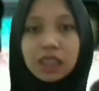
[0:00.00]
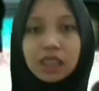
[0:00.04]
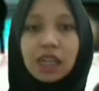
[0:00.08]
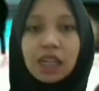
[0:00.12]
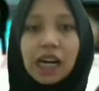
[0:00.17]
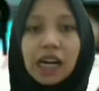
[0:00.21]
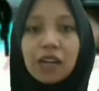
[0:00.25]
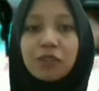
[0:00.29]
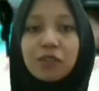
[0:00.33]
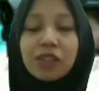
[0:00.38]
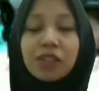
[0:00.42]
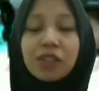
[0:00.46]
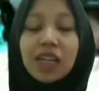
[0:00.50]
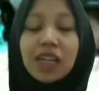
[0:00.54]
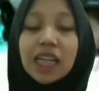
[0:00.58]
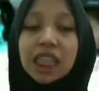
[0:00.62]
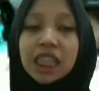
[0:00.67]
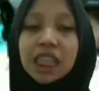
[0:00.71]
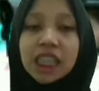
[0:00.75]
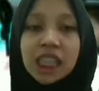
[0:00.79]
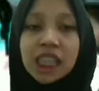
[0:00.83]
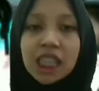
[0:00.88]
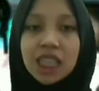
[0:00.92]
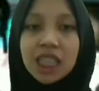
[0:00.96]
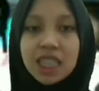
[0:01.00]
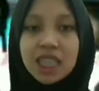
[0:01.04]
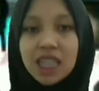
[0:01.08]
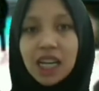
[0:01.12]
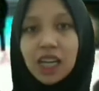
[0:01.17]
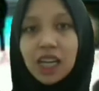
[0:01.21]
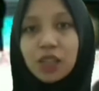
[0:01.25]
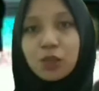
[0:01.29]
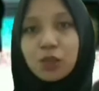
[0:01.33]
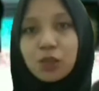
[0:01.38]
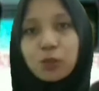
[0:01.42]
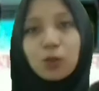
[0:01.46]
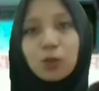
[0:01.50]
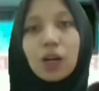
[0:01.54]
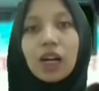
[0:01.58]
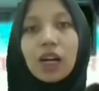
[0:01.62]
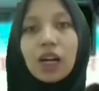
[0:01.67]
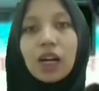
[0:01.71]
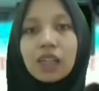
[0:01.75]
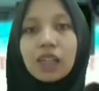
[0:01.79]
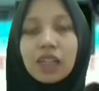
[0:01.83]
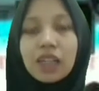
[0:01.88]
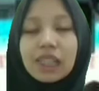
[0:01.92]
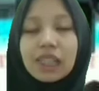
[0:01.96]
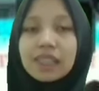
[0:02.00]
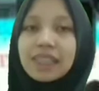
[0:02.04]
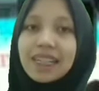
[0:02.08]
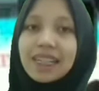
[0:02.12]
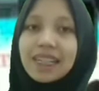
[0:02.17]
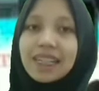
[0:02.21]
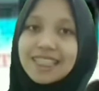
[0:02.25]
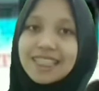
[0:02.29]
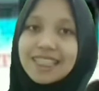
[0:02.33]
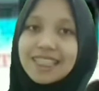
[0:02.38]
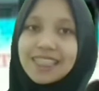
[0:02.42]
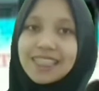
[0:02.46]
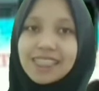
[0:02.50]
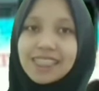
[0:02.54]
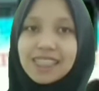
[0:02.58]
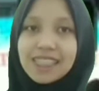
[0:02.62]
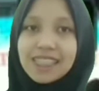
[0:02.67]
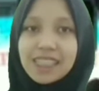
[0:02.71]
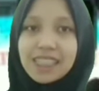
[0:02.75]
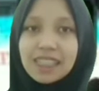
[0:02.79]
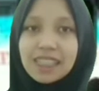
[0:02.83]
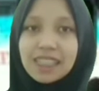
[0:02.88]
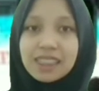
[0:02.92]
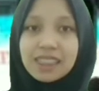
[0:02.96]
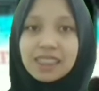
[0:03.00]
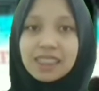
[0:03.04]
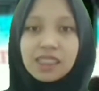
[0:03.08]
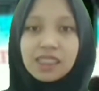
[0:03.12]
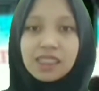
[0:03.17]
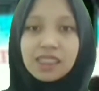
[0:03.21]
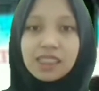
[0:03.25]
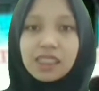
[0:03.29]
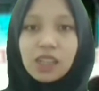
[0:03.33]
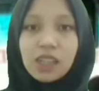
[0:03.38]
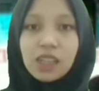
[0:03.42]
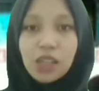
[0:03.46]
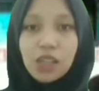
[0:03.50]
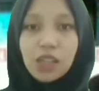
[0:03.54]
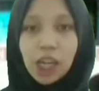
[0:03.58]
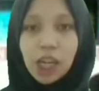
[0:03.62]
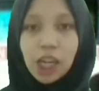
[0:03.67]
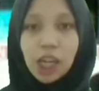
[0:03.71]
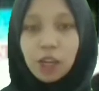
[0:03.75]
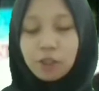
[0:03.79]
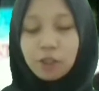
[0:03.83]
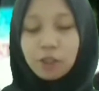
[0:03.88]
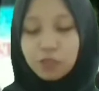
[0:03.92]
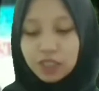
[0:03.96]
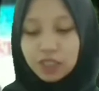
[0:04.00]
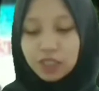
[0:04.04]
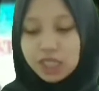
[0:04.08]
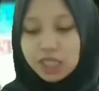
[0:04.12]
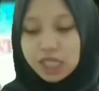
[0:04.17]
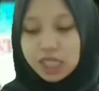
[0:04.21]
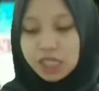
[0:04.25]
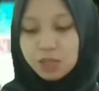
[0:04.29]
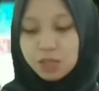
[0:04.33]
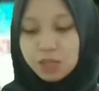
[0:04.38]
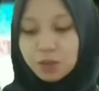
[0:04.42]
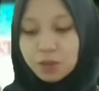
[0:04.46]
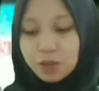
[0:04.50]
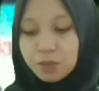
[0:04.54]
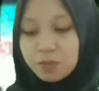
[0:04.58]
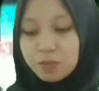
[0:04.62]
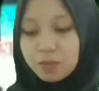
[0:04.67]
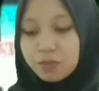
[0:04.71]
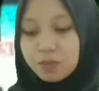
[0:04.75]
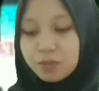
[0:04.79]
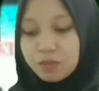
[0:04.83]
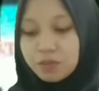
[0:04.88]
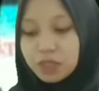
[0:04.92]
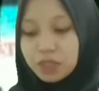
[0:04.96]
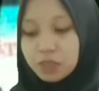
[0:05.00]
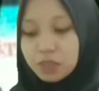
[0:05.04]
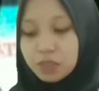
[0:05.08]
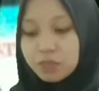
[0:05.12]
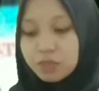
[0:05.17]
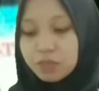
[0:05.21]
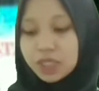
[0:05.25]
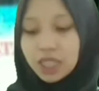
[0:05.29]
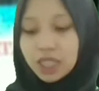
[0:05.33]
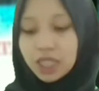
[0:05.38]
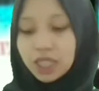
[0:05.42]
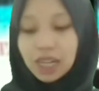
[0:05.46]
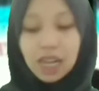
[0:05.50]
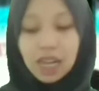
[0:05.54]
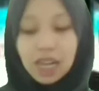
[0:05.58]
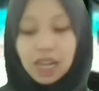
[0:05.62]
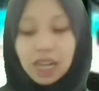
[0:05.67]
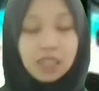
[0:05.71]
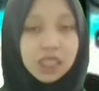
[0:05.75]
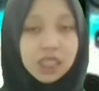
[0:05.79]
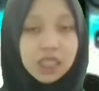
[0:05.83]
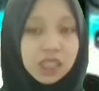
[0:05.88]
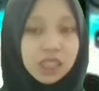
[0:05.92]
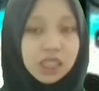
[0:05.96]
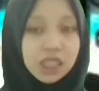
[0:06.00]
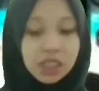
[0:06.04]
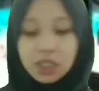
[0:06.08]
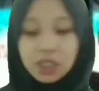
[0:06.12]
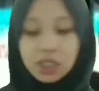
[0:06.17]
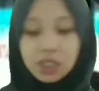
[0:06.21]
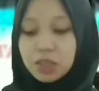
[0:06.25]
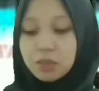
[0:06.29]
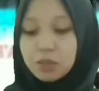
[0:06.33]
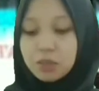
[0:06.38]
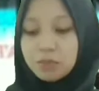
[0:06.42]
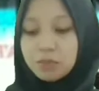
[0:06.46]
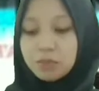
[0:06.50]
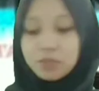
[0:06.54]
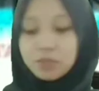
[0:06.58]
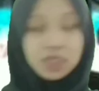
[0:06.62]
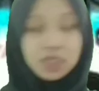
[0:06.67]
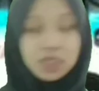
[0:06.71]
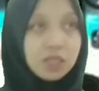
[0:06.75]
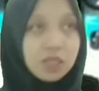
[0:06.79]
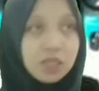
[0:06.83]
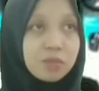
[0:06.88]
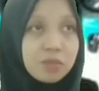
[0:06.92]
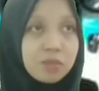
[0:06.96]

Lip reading: I will ensure that you are already here. Okay, first, Mr. An, Mr.